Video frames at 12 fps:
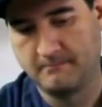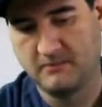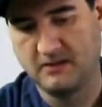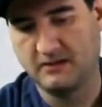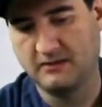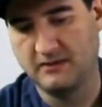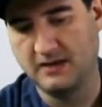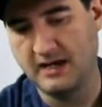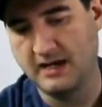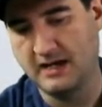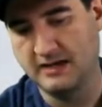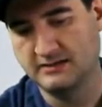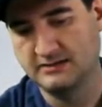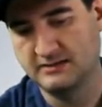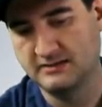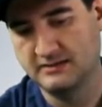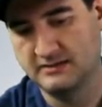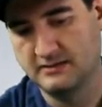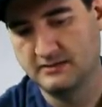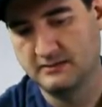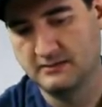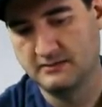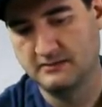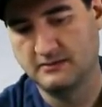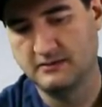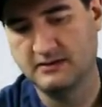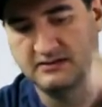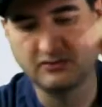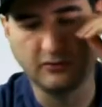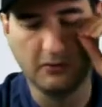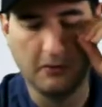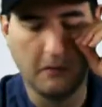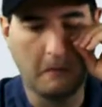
Like that. Well, oh, that's cool.